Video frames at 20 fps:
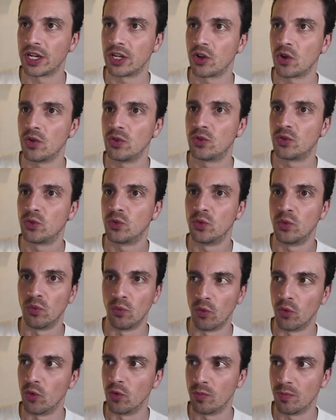go to
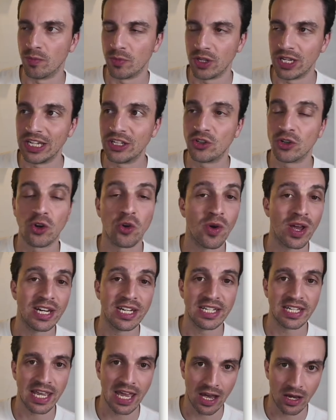Rube. You need to create
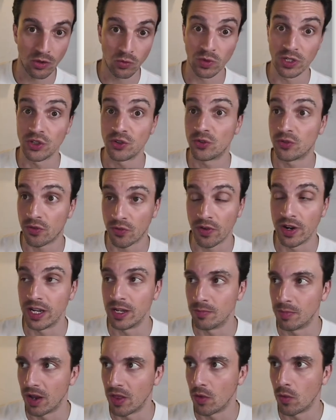an account, which is free,
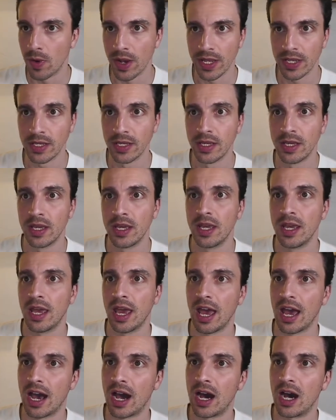by the way.
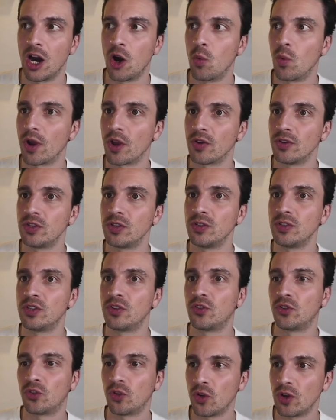And we're going to
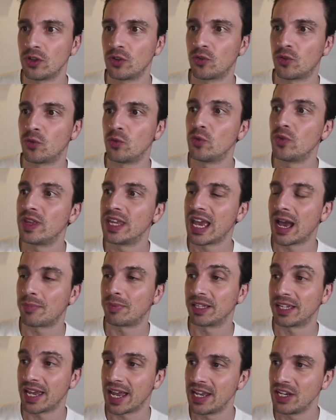search through the
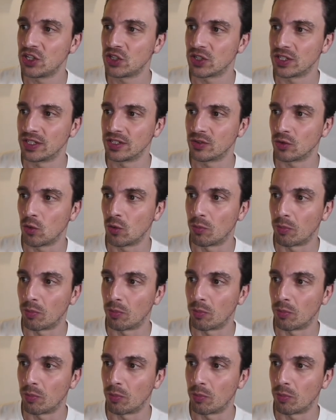applications or